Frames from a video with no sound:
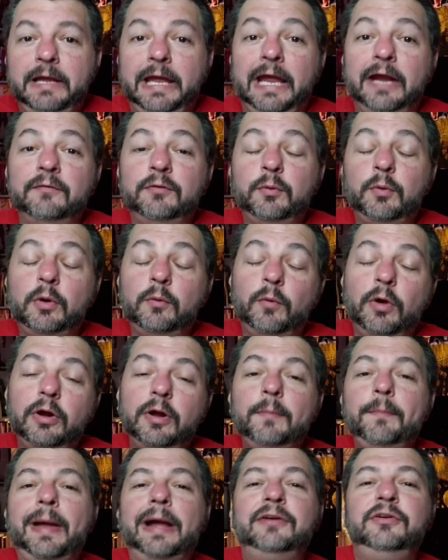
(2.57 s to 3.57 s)
Hey everyone,
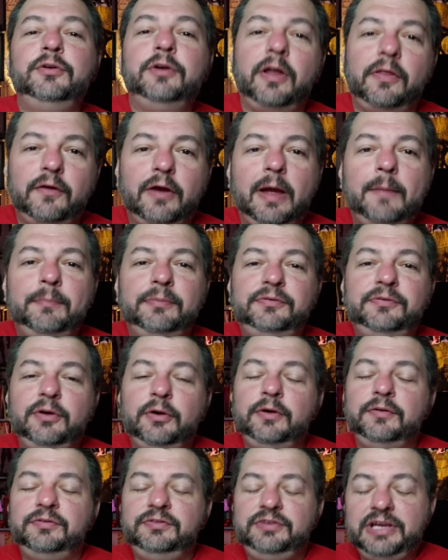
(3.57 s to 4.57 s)
welcome back to another episode
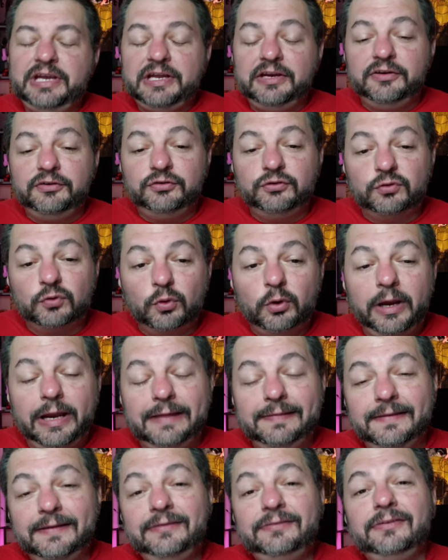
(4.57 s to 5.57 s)
of Seek and Destroy,
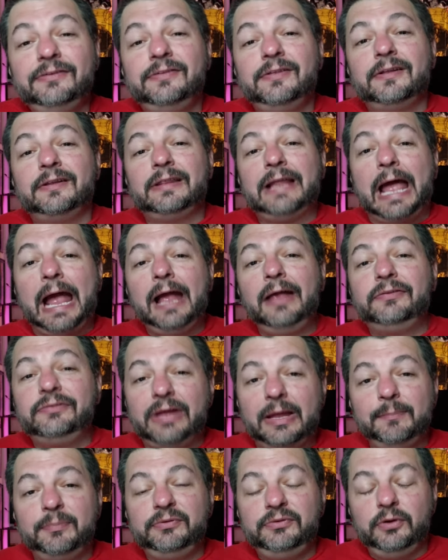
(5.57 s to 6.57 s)
and this is the last
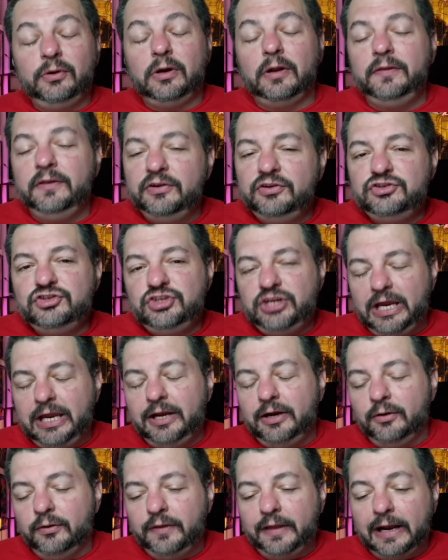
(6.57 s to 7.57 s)
episode on this
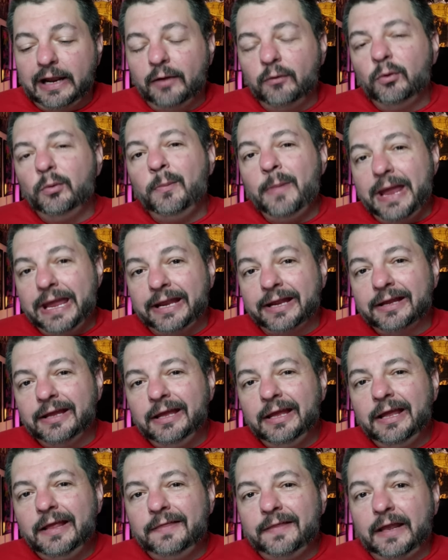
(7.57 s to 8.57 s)
channel that I will make
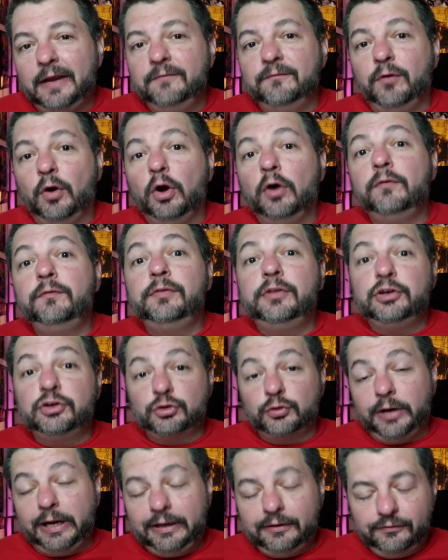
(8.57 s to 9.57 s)
that involved the
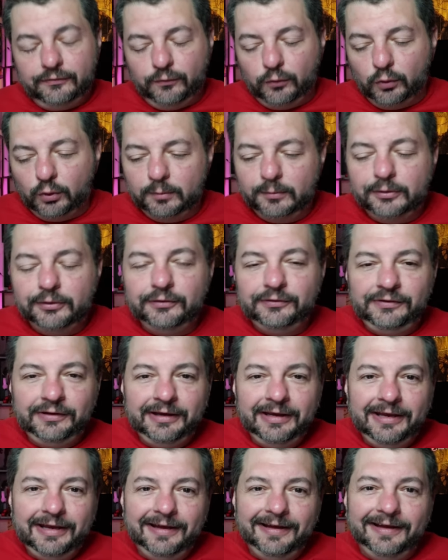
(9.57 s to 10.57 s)
Transformers.
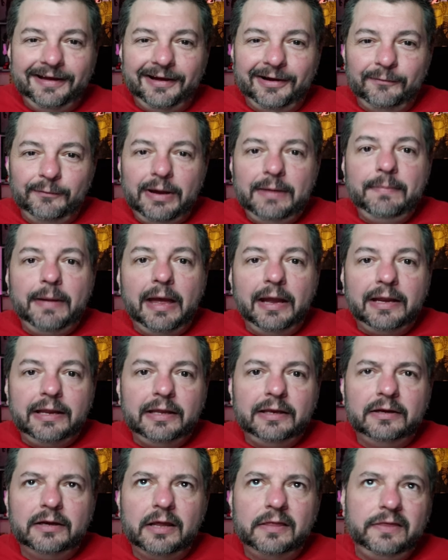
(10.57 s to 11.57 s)
Uh, way back
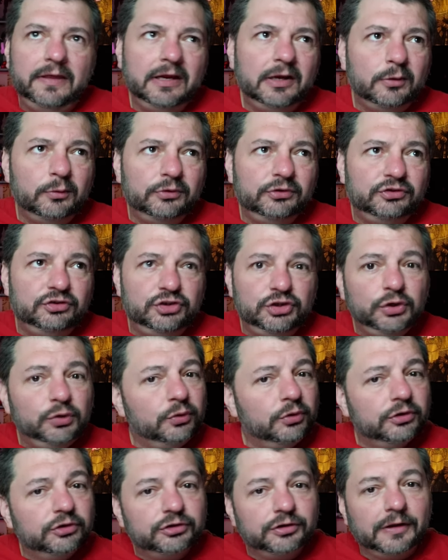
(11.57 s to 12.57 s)
in, I think it was
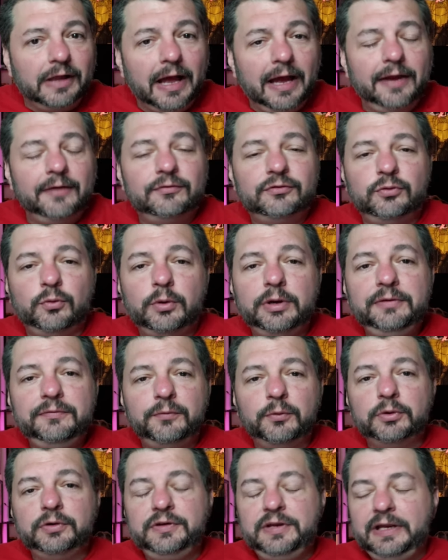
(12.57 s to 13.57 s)
June or July of twenty
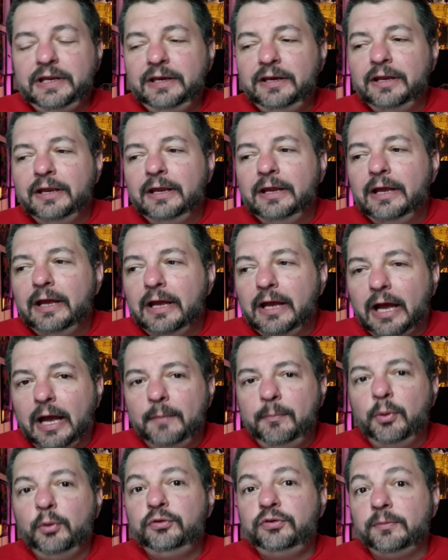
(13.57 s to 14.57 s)
fourteen, I
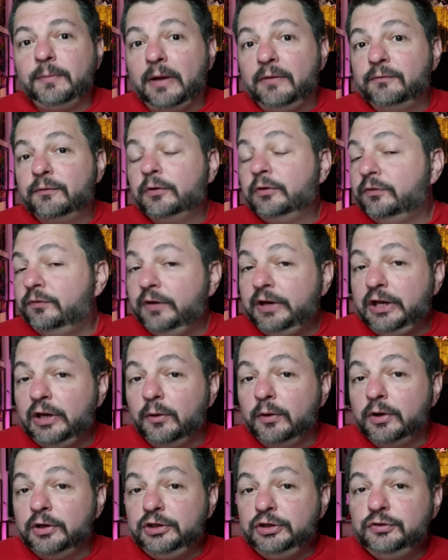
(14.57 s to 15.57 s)
posted my first video
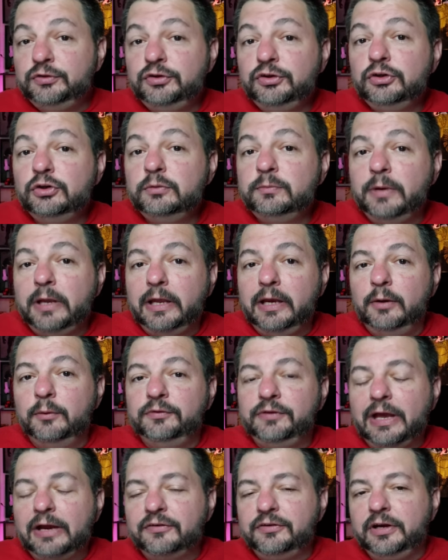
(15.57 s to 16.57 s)
on YouTube, and it was
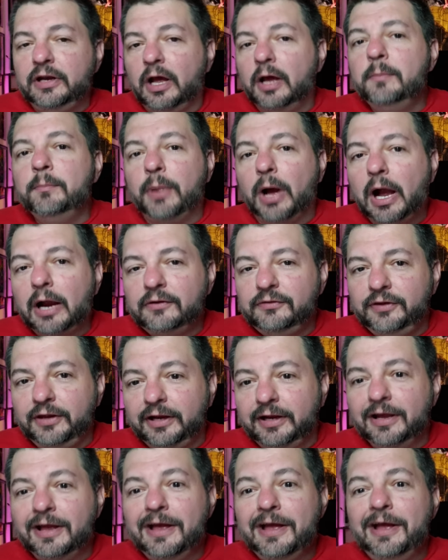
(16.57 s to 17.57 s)
actually an
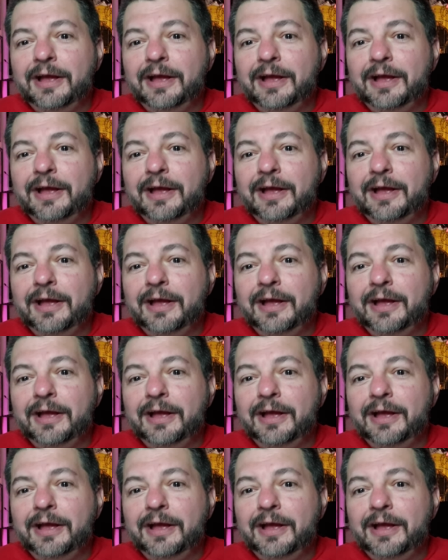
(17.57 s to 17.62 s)
unboxing